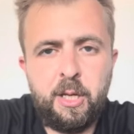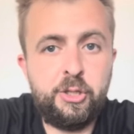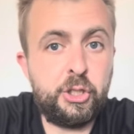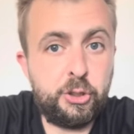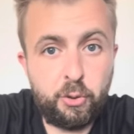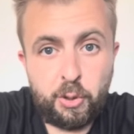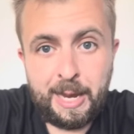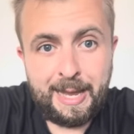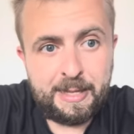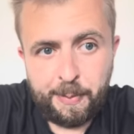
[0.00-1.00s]
Just look
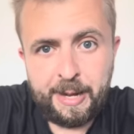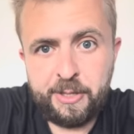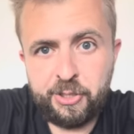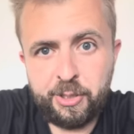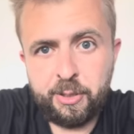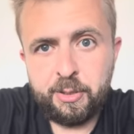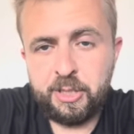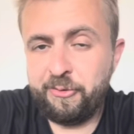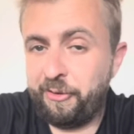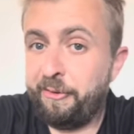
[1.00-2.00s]
at the balance sheet.
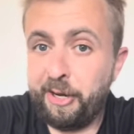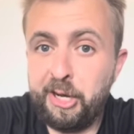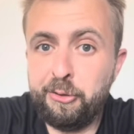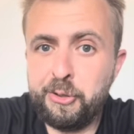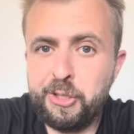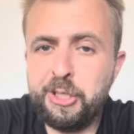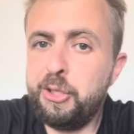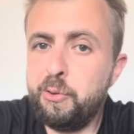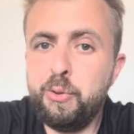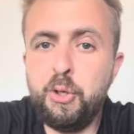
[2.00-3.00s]
It's very clear to see the
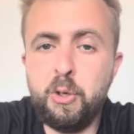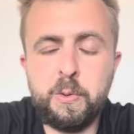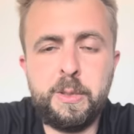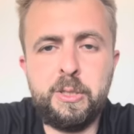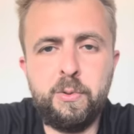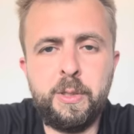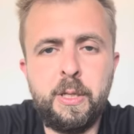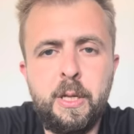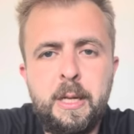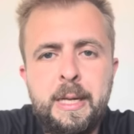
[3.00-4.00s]
dude knows what he's doing.